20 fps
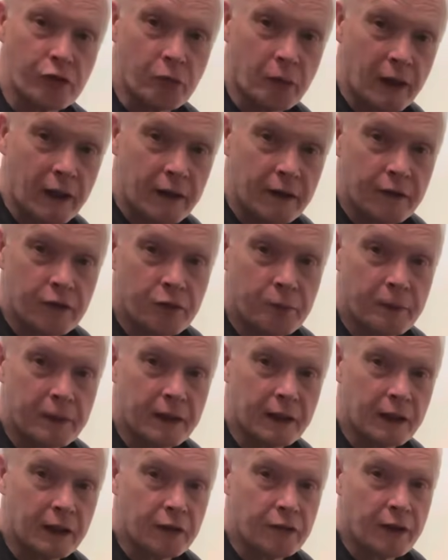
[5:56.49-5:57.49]
well, this
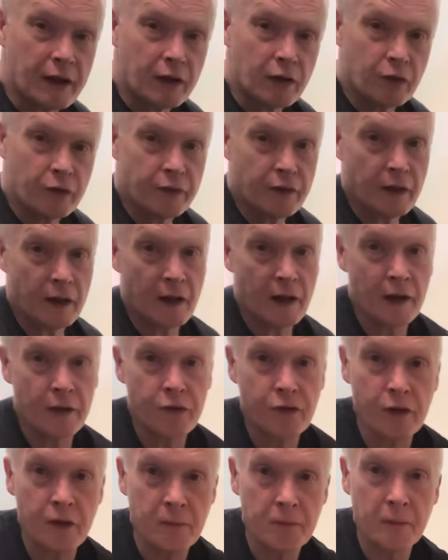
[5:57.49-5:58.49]
particular record, there are
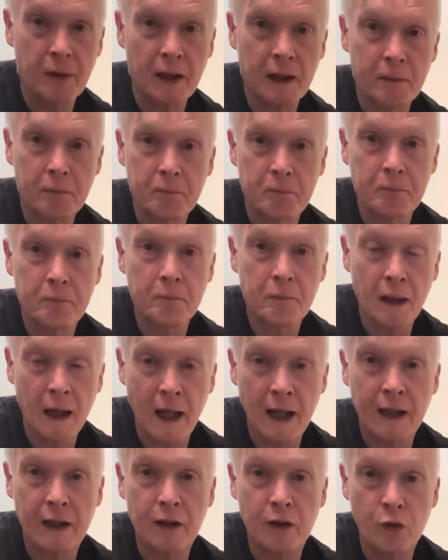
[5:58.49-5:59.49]
some like
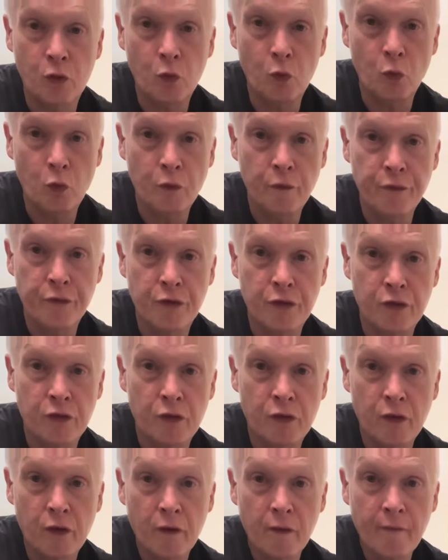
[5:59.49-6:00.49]
blank
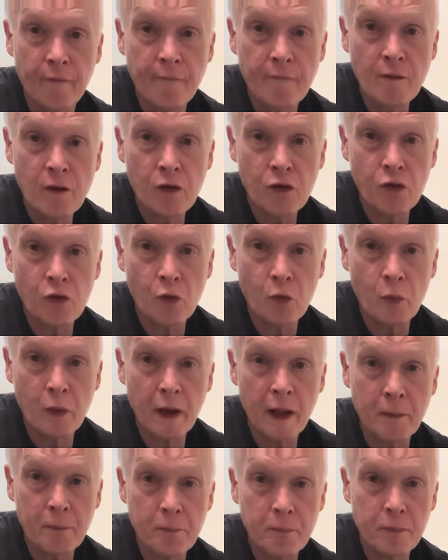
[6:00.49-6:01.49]
grooves. So
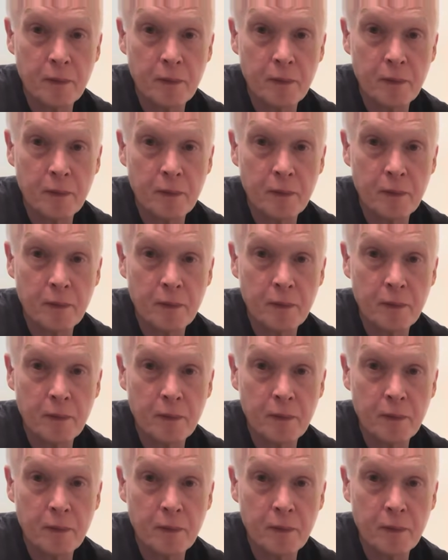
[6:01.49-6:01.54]
when I